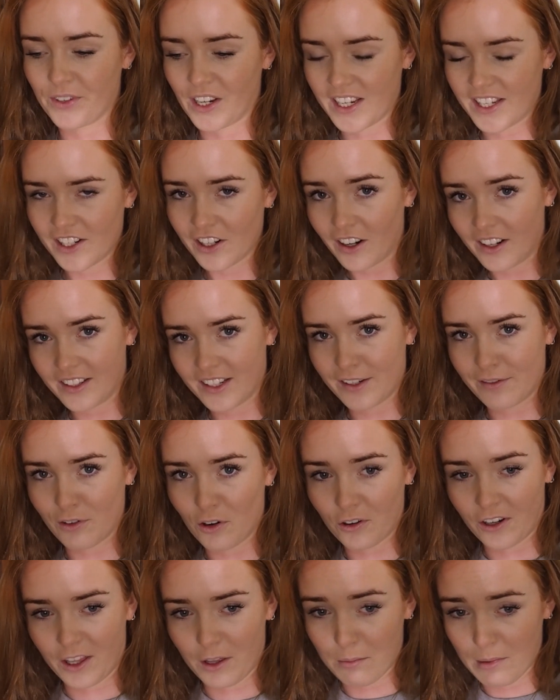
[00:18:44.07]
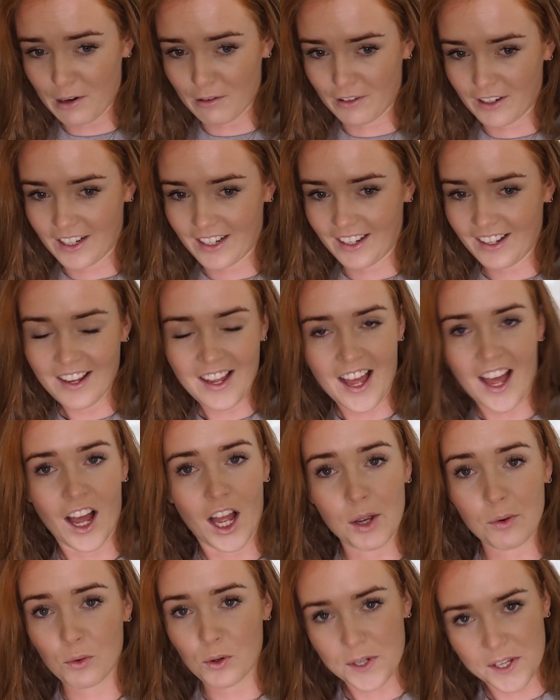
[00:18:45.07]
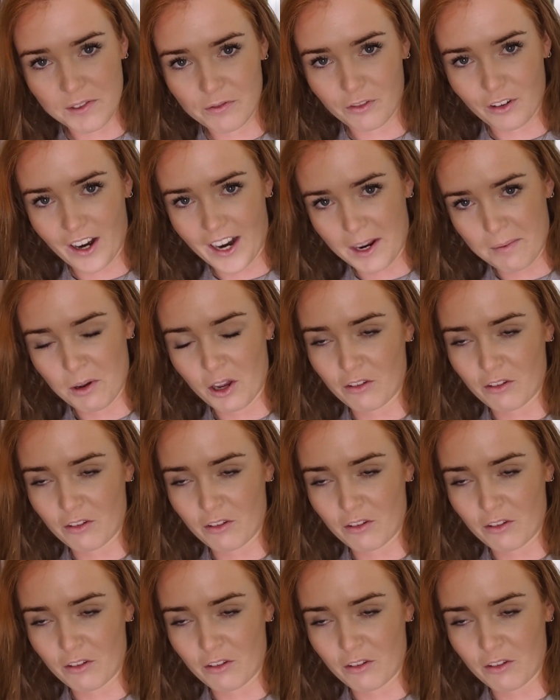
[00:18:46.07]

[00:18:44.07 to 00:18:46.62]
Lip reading: I started this vlog in the mirror, I was in frame,